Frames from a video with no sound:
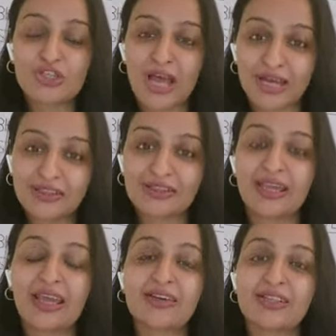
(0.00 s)
chat
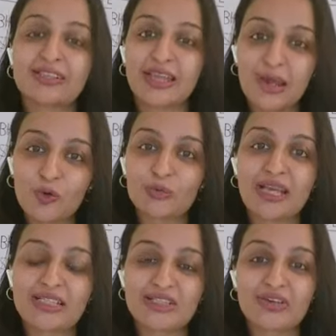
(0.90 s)
there. It's there on
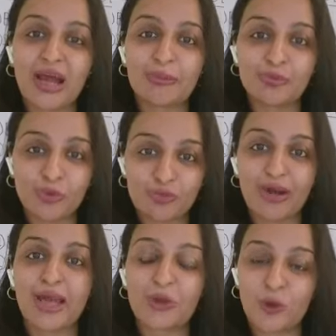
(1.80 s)
my Instagram
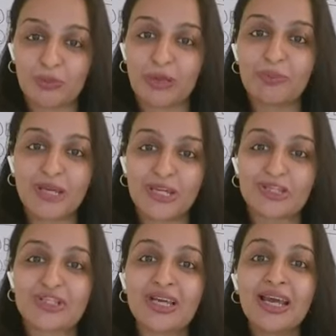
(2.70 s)
profile, on my
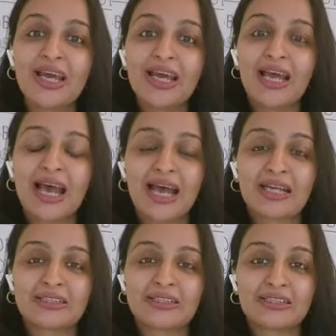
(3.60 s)
page.
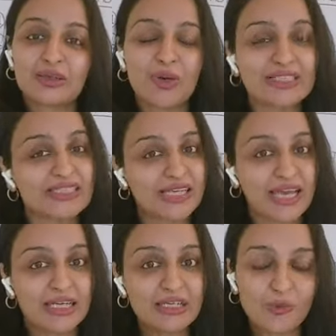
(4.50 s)
And once
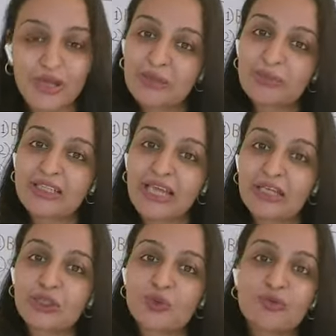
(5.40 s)
again, a very big thank